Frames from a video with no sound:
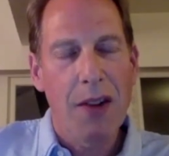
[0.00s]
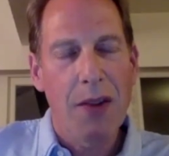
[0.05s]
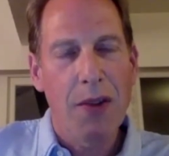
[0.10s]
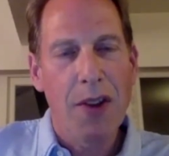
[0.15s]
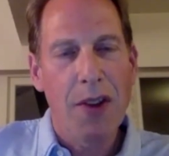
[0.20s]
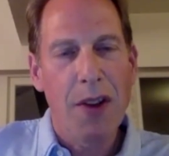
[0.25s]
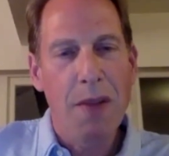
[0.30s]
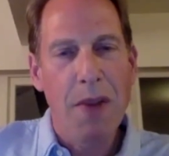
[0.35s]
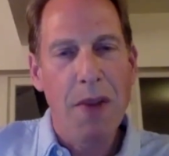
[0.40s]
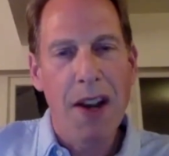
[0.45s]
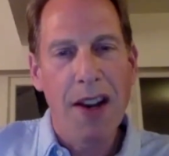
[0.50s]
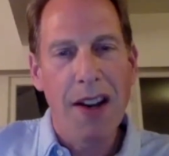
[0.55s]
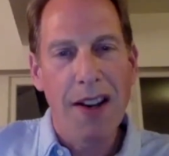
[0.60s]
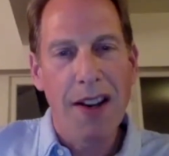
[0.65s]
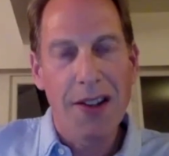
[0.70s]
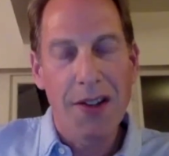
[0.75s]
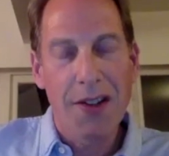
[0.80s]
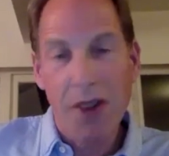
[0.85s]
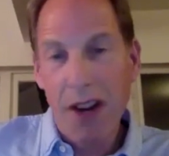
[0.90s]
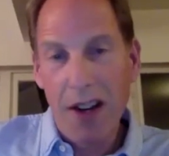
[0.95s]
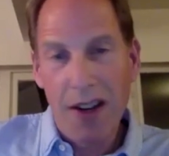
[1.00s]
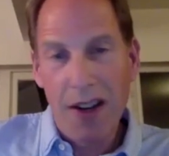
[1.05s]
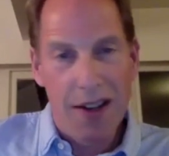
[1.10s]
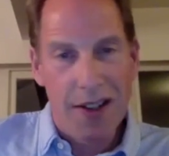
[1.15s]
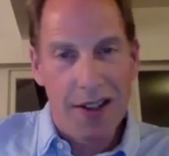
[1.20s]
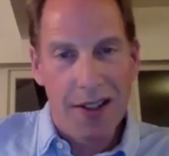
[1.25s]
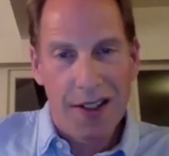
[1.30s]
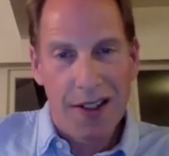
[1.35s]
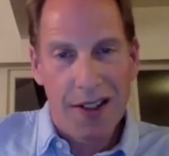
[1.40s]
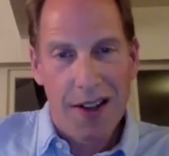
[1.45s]
And although many
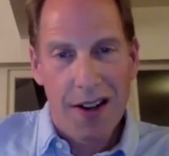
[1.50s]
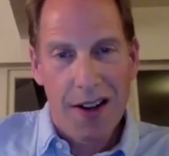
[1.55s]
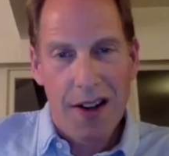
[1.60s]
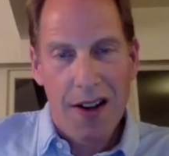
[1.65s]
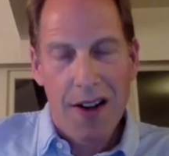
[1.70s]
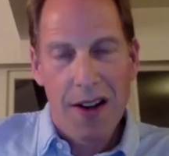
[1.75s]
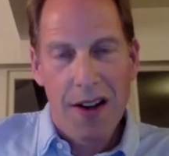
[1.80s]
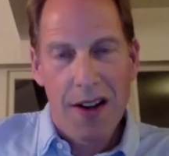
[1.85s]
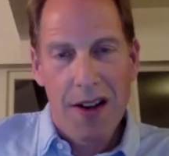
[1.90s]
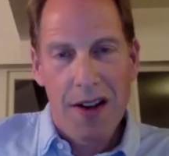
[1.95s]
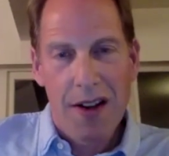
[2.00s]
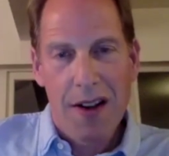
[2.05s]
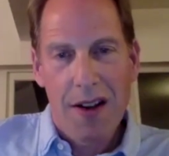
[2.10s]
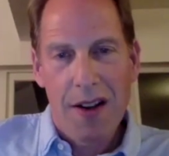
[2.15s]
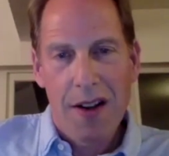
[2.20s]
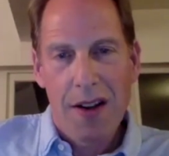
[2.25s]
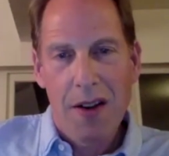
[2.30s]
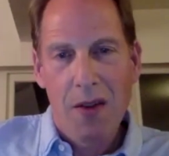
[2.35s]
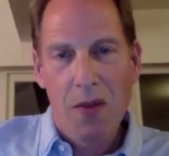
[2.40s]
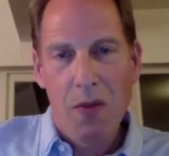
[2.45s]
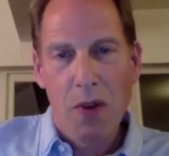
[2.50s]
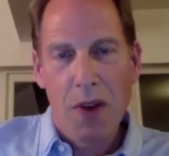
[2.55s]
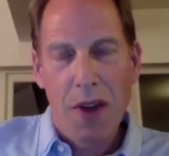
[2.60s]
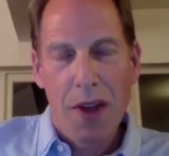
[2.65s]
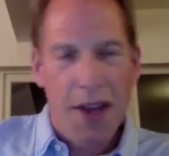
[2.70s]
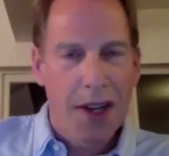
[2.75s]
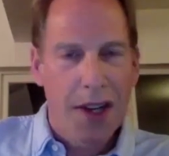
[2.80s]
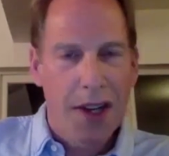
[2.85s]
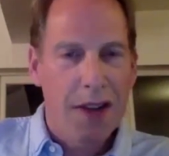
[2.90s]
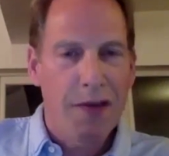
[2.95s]
Israelis would
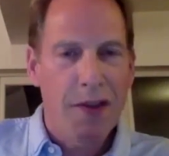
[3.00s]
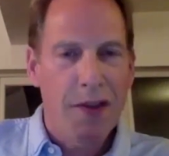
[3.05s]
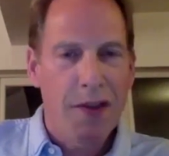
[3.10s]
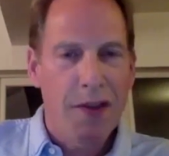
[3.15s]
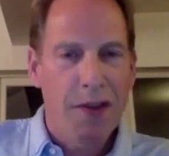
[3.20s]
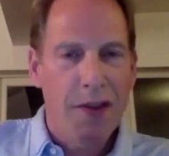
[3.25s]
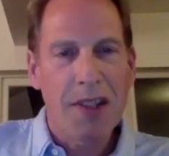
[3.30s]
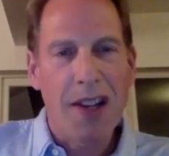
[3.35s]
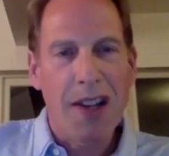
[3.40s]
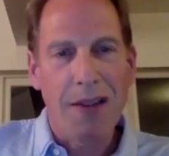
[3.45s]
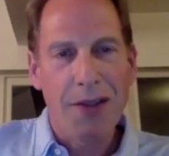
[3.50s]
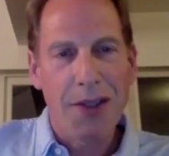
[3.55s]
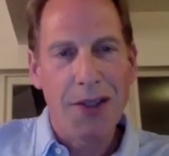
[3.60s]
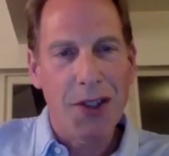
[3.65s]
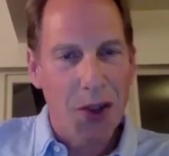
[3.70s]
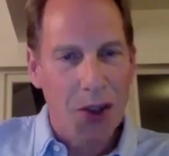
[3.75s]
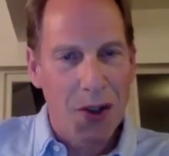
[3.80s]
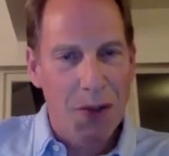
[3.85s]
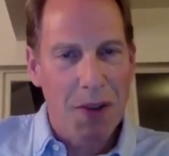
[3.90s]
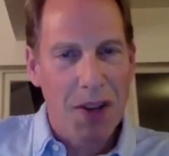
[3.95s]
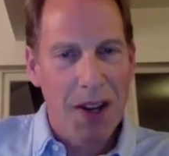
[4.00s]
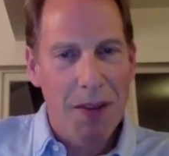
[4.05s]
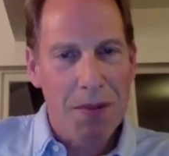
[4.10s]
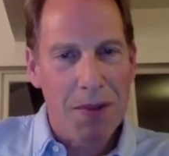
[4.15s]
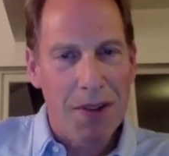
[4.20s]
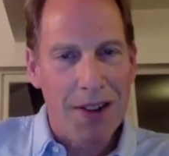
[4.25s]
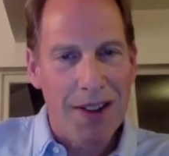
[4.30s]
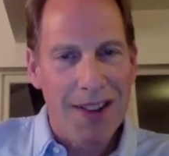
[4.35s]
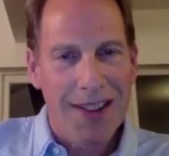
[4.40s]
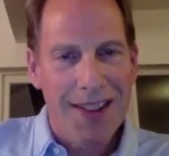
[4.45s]
think of themselves as good
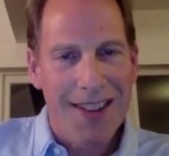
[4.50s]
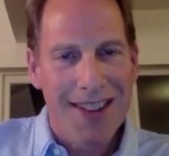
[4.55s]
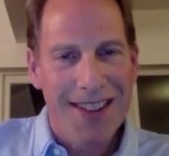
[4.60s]
people,